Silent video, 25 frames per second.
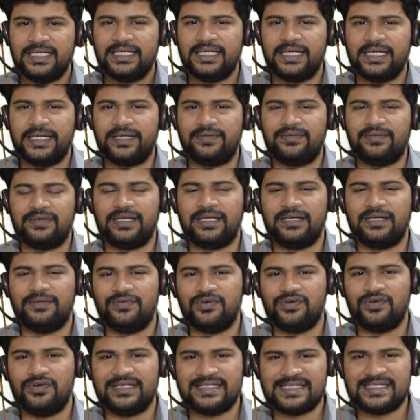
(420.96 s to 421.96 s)
it will give
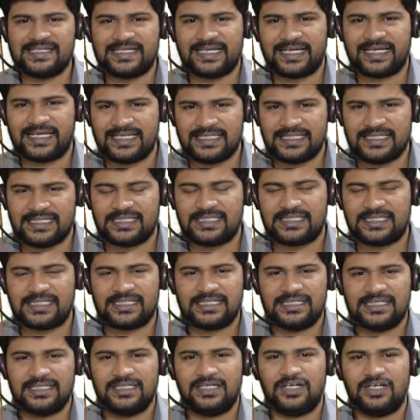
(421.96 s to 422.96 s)
you in seconds
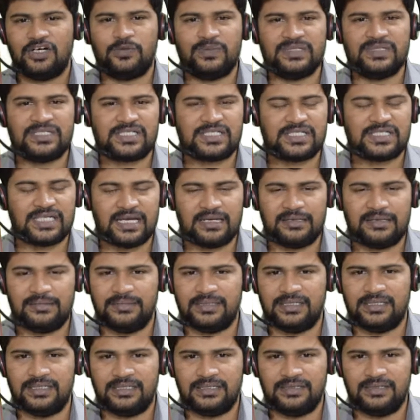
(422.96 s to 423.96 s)
how much time
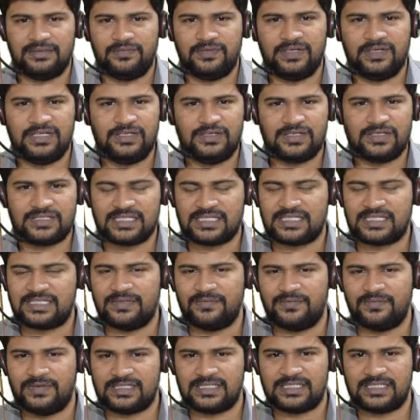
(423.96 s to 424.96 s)
when your
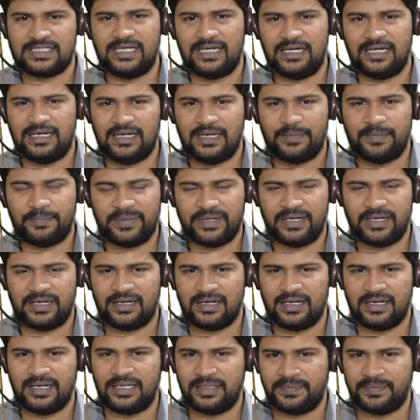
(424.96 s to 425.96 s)
system was still up and
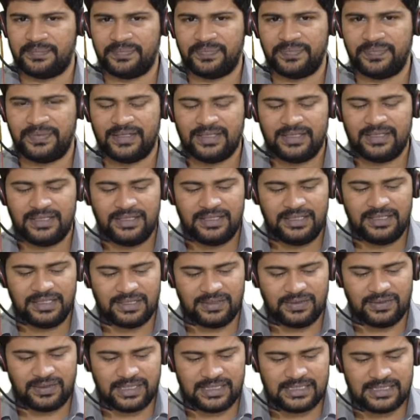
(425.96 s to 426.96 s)
running.
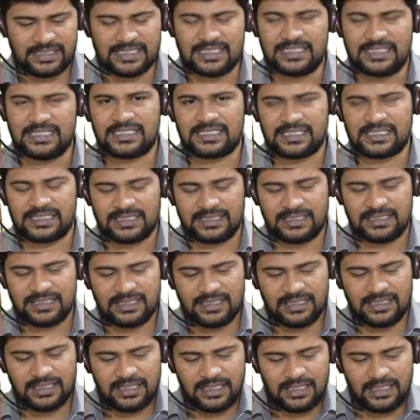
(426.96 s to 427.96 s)
Okay, since
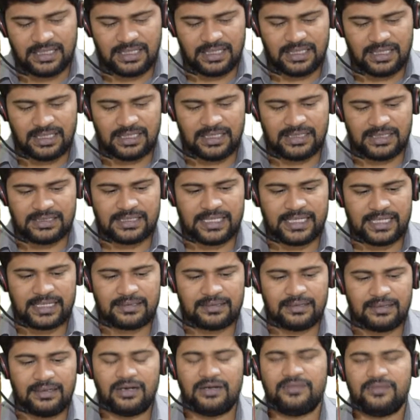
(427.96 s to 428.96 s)
so
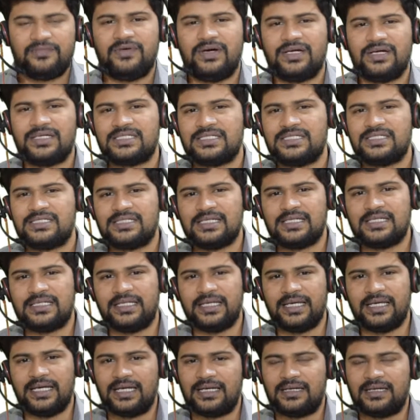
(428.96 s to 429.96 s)
like a lot of functions are
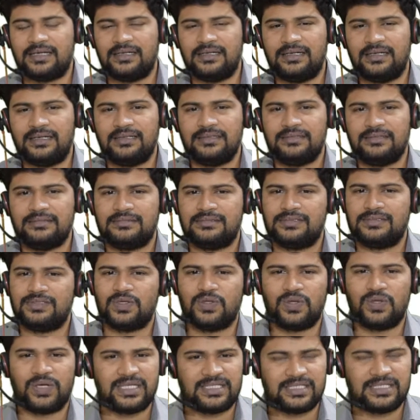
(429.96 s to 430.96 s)
there, so
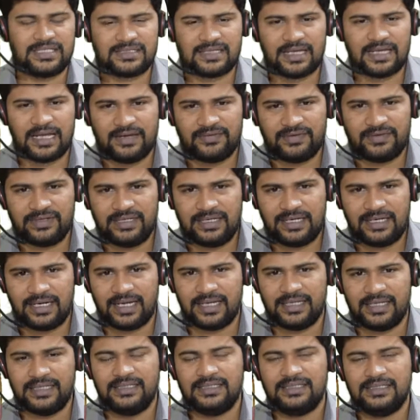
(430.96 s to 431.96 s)
you can just have a
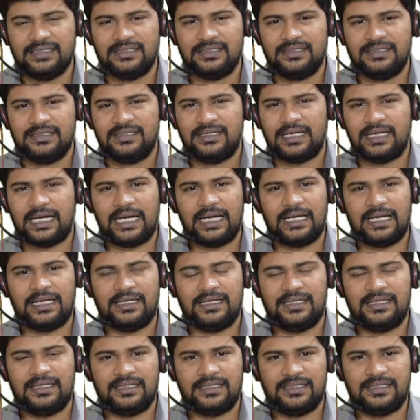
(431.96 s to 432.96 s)
try. And